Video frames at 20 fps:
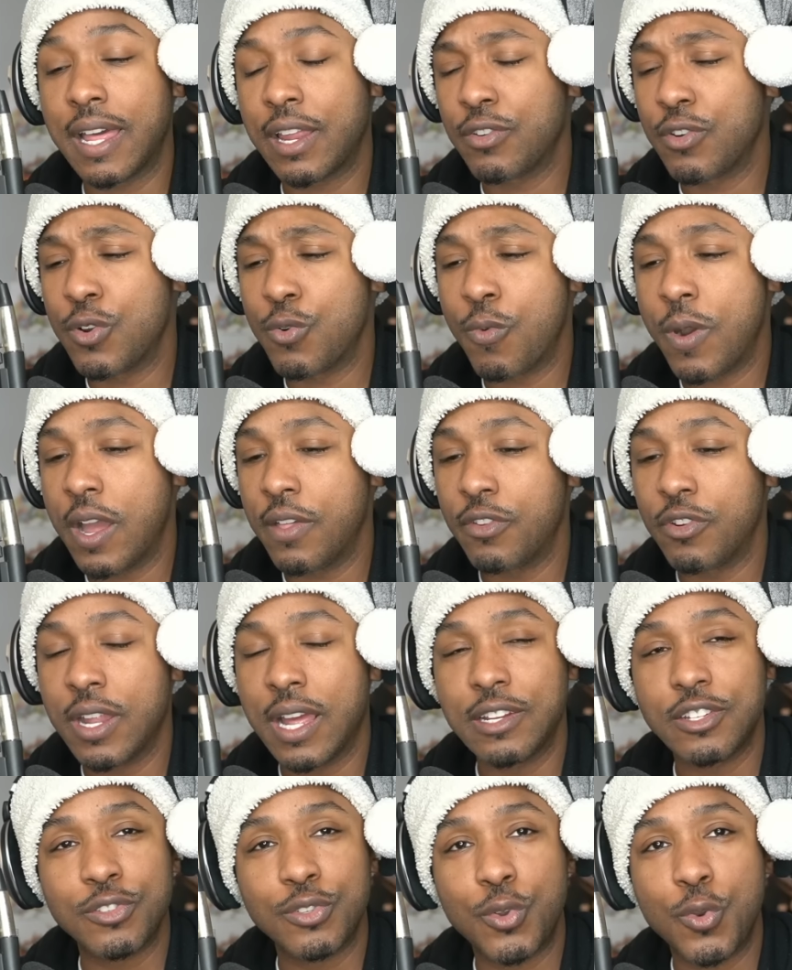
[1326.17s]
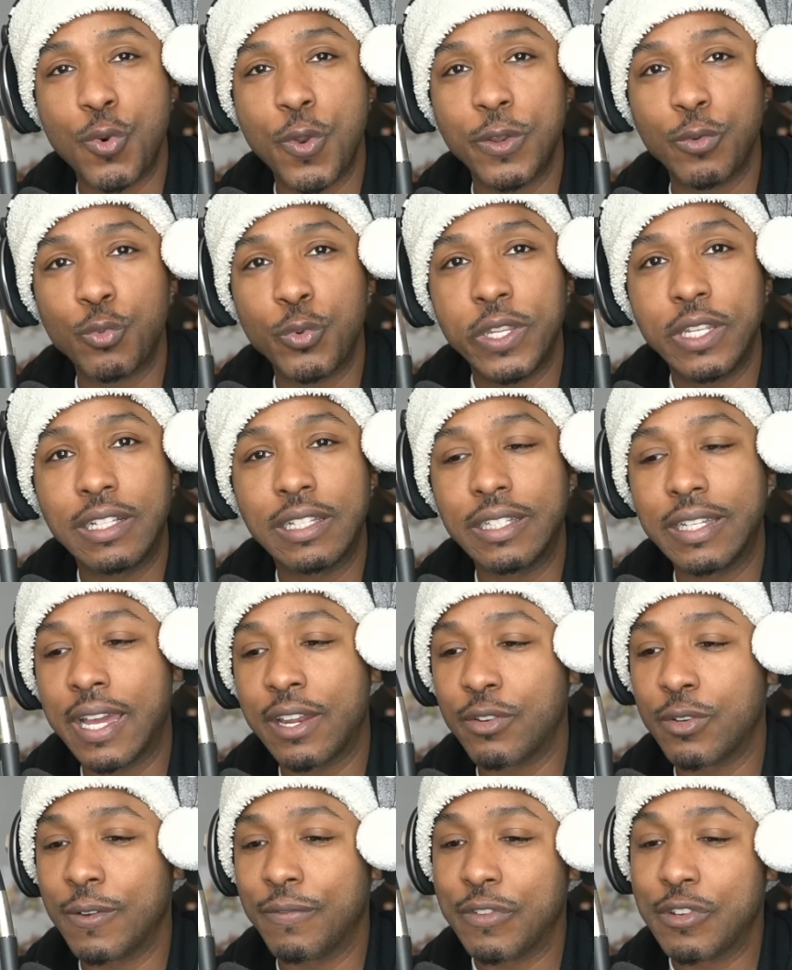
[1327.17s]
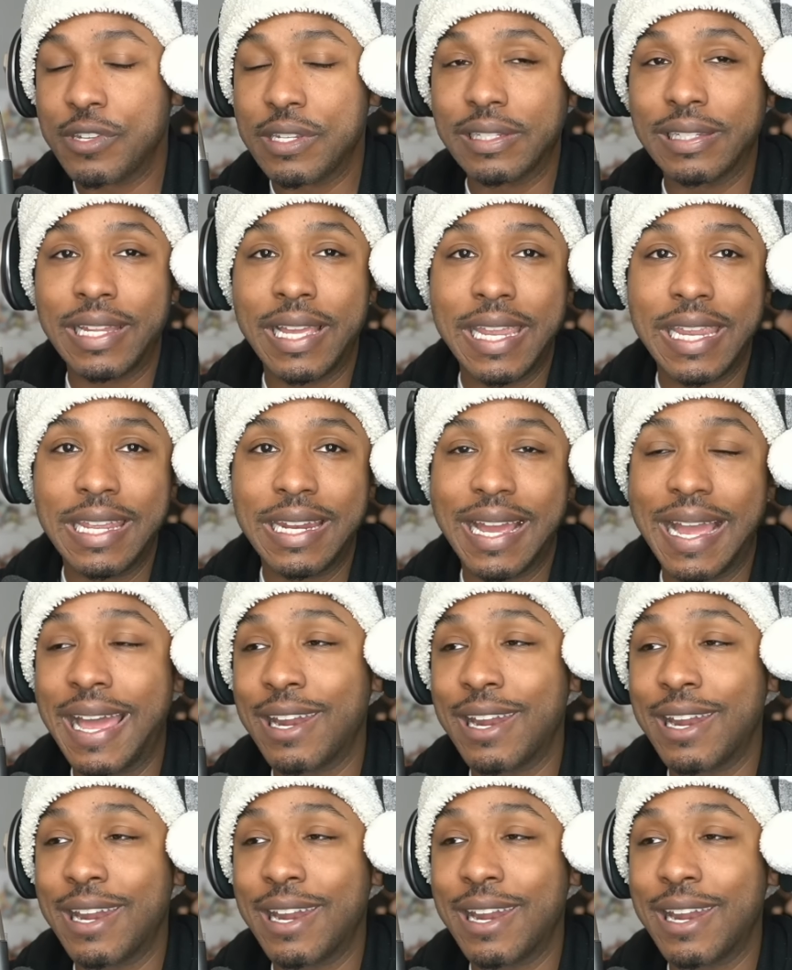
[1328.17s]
I don't know why they're not just going weekly. I don't know if they're delayed.